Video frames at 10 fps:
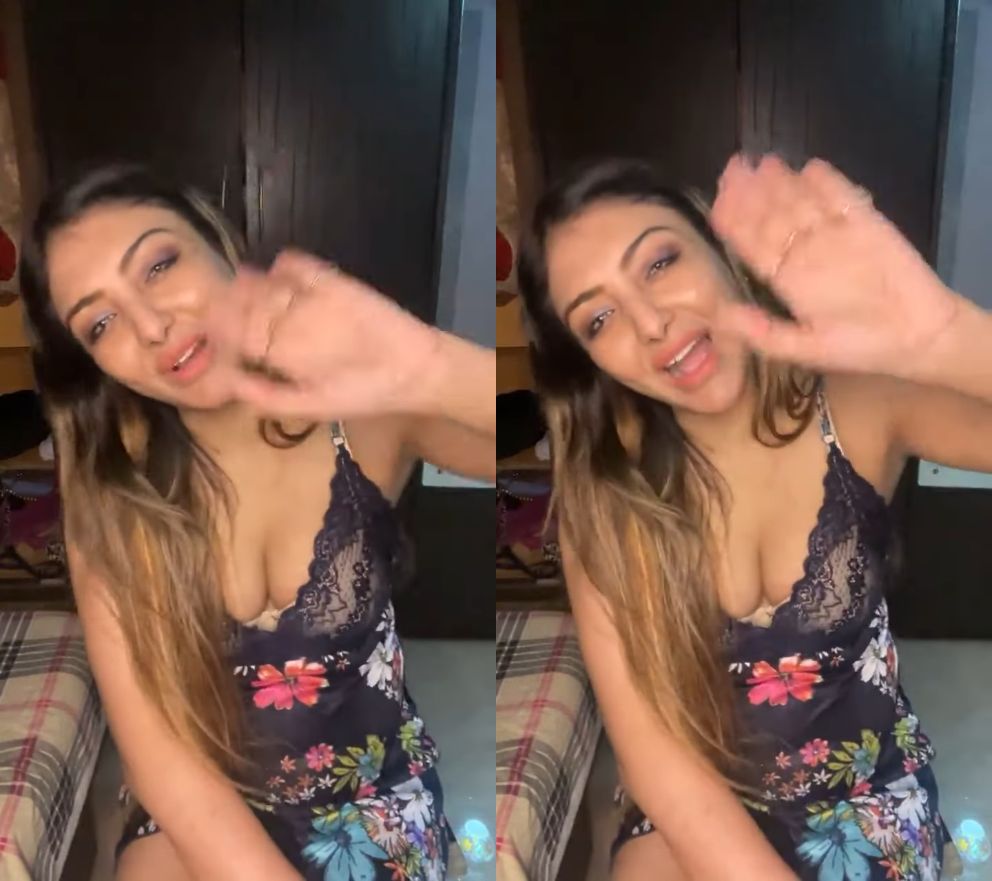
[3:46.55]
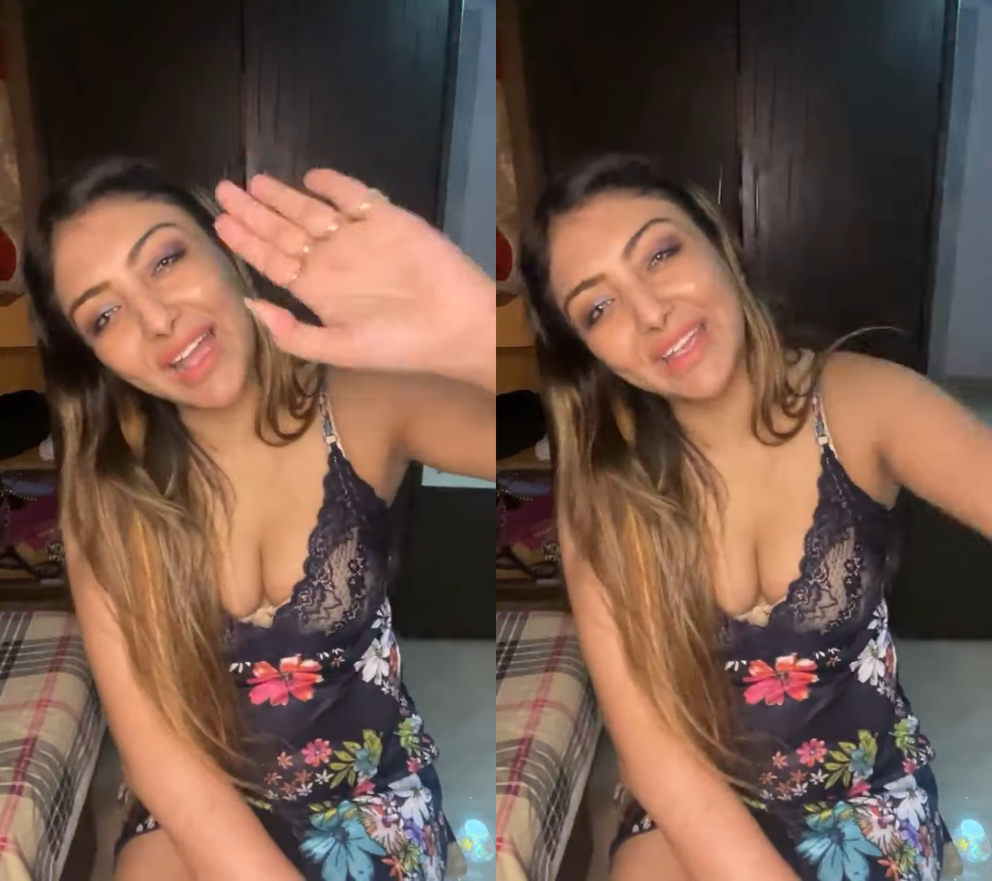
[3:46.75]

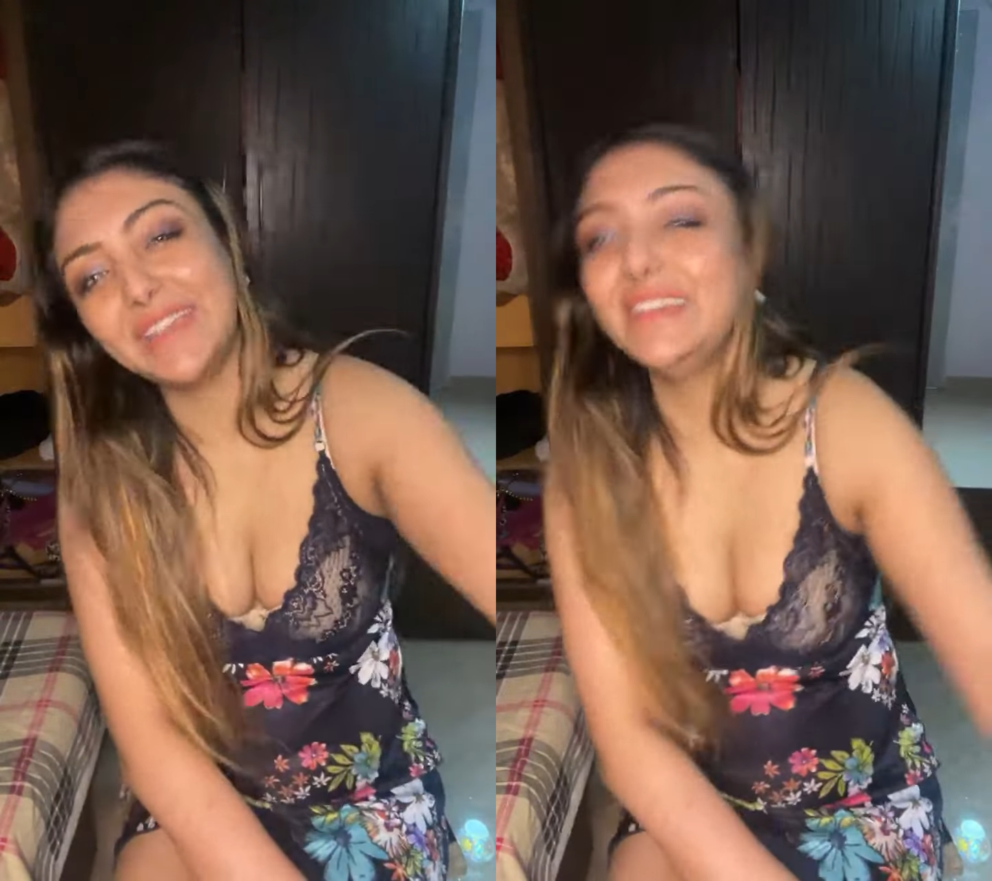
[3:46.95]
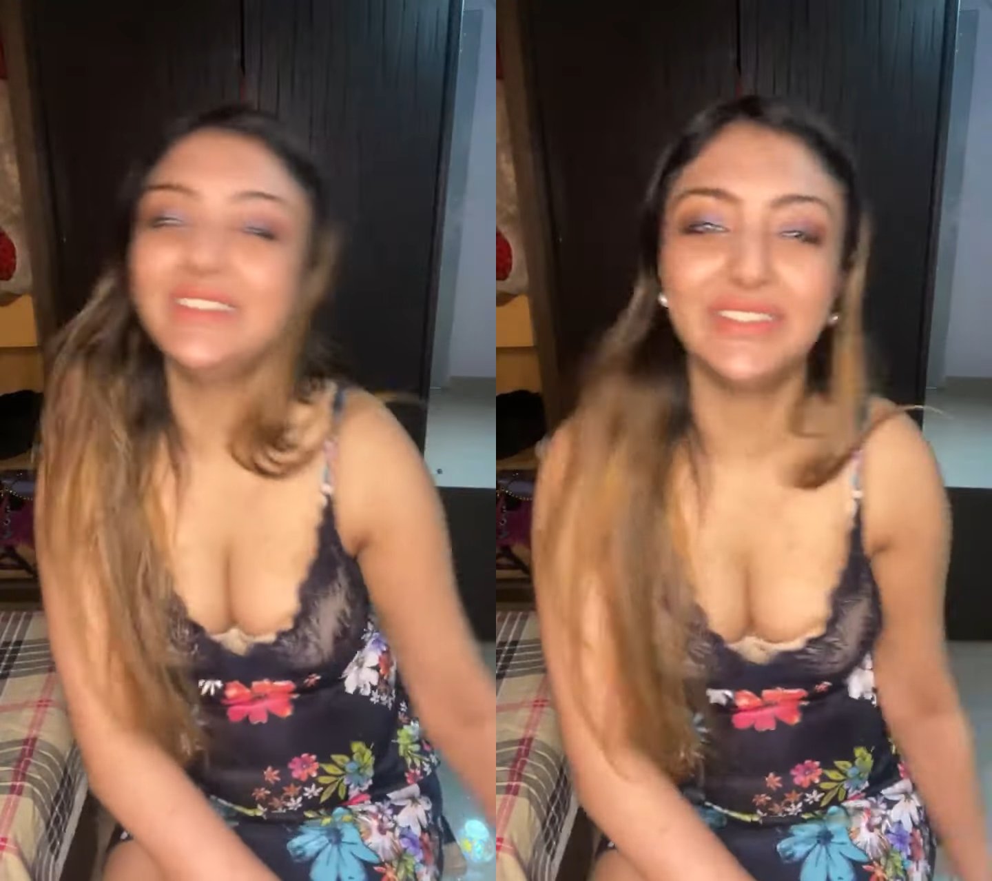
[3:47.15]

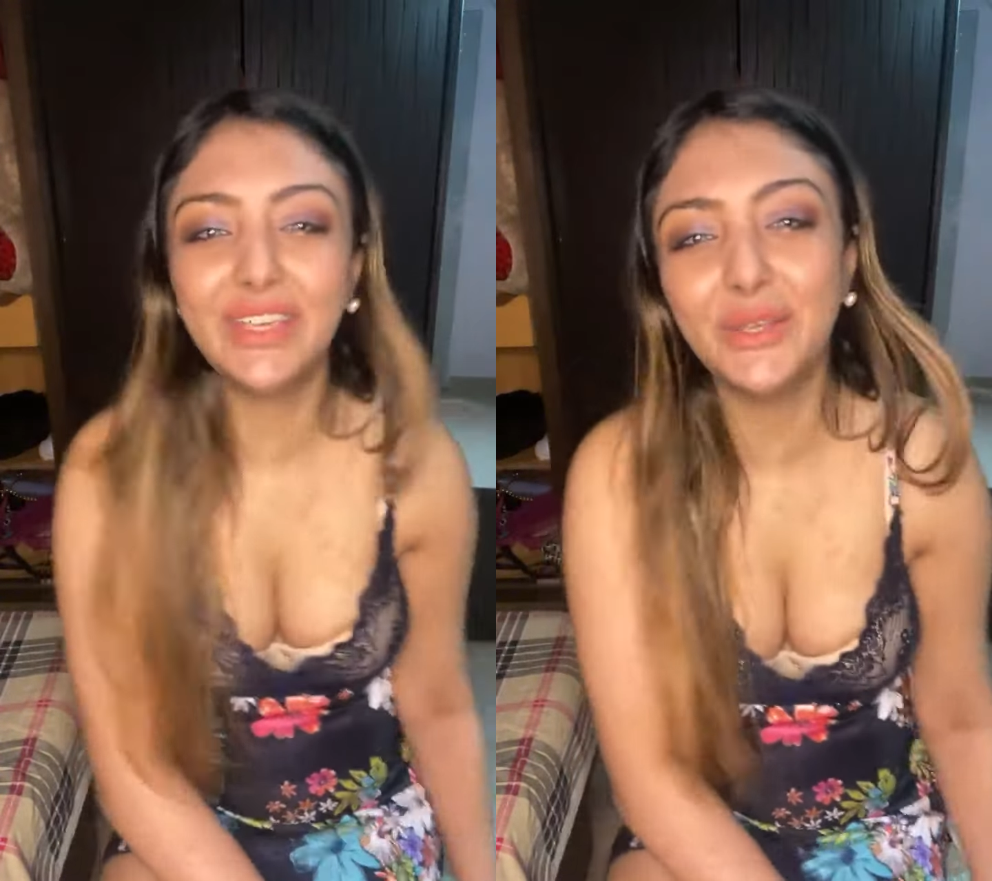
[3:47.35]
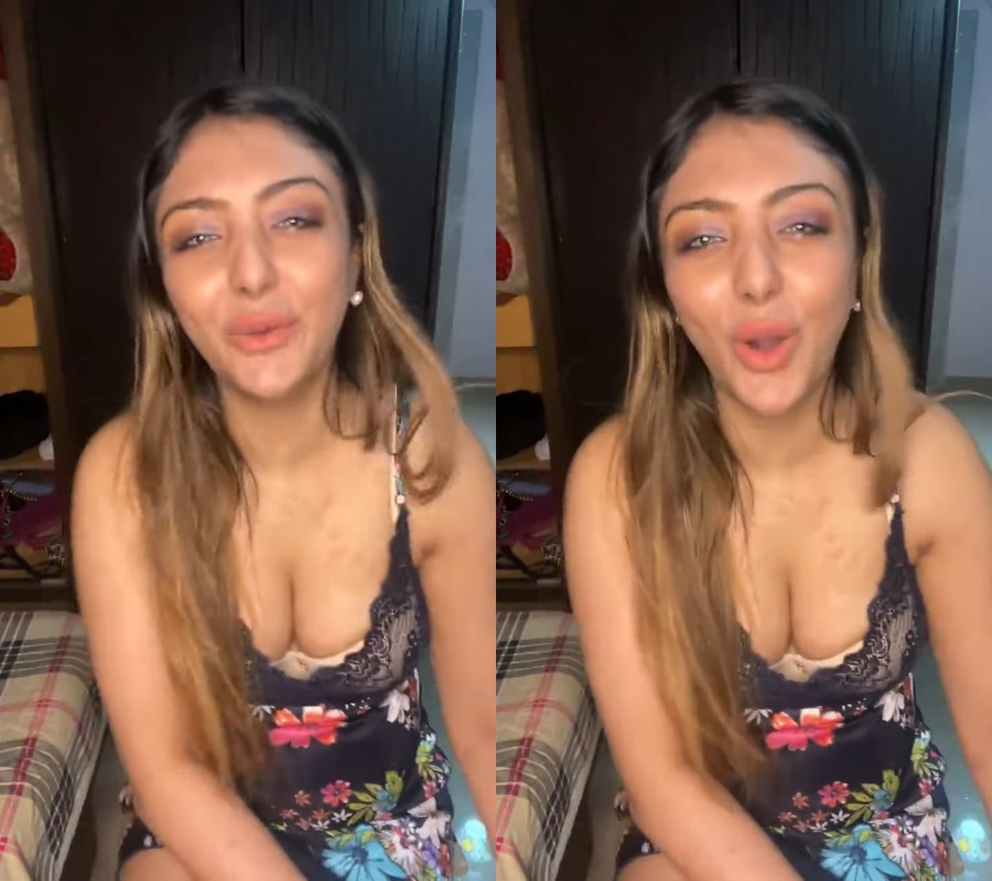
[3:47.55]
Bye.
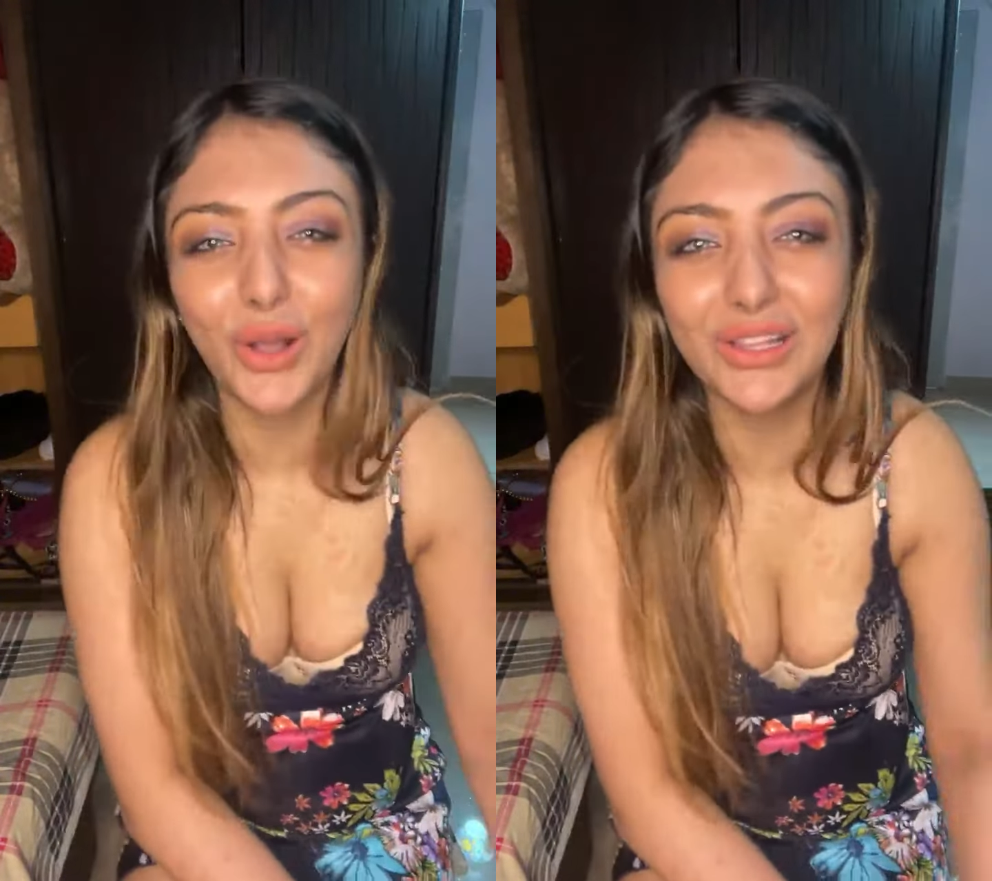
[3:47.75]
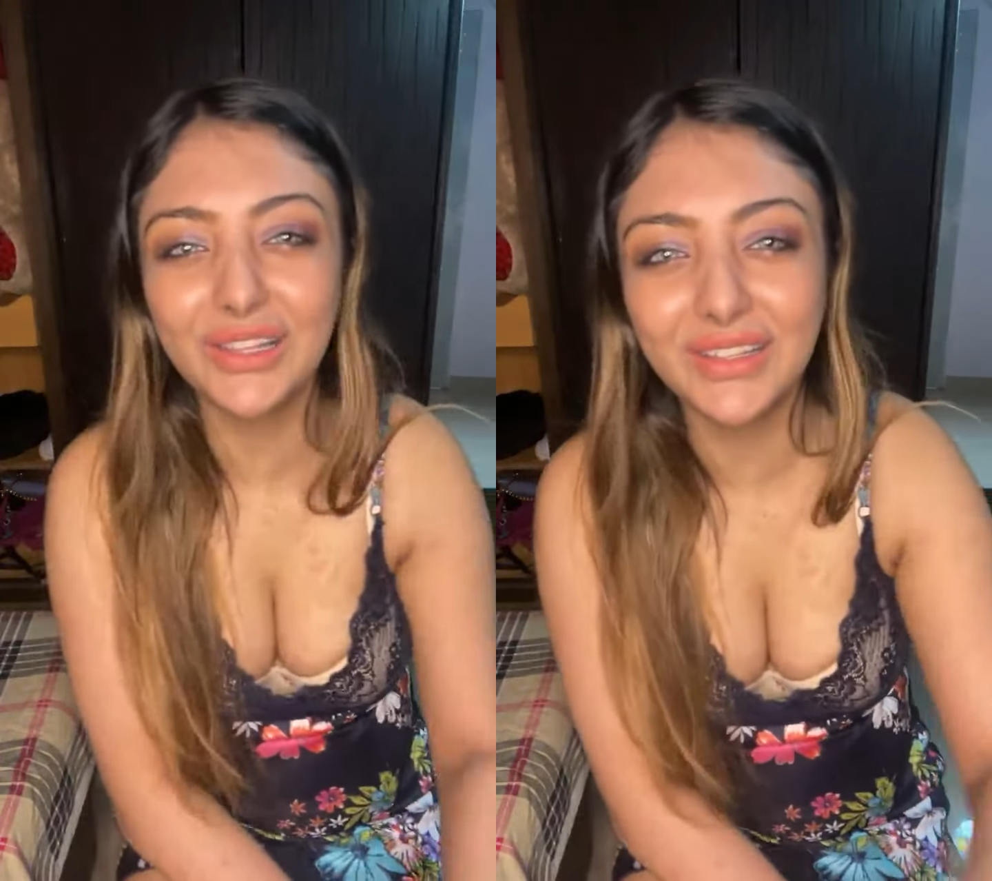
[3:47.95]
See you
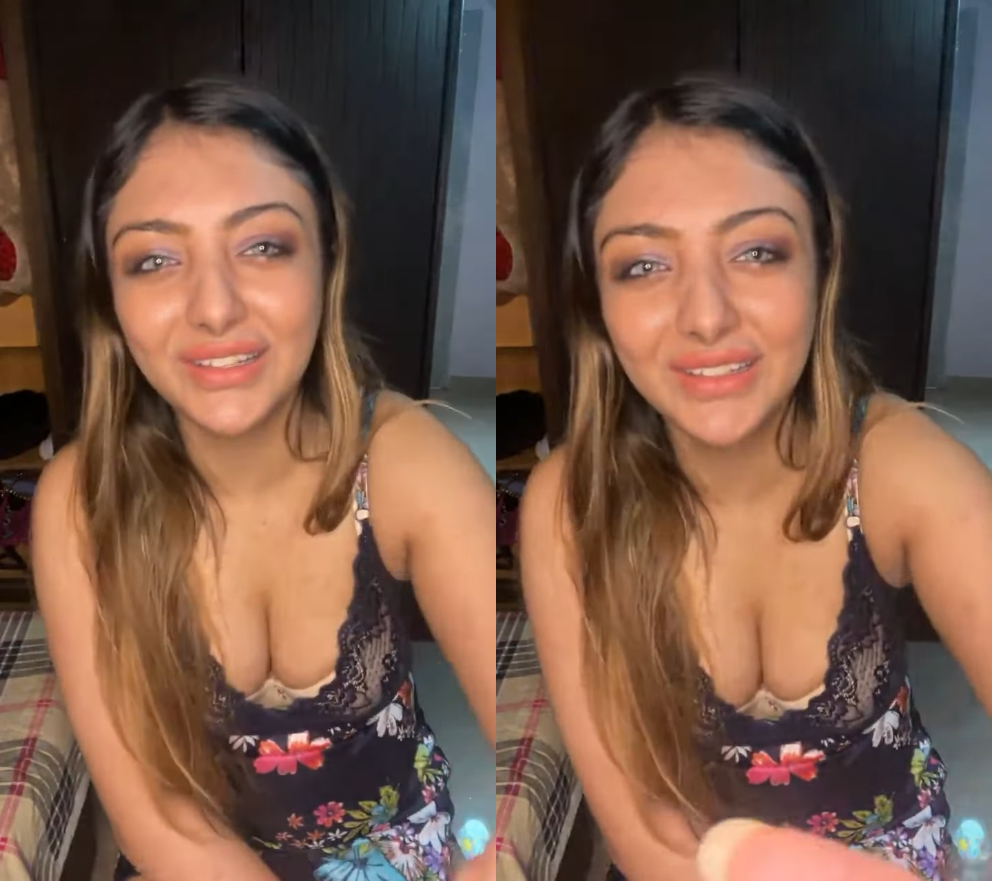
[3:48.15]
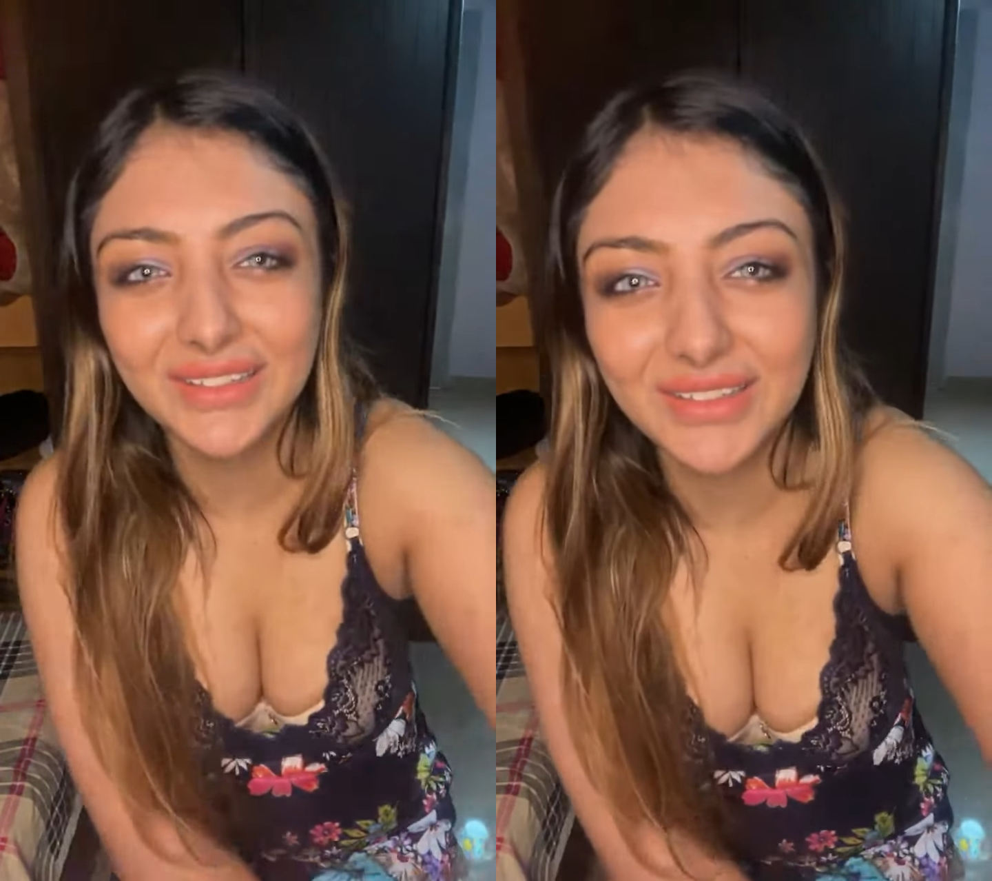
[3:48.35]
all.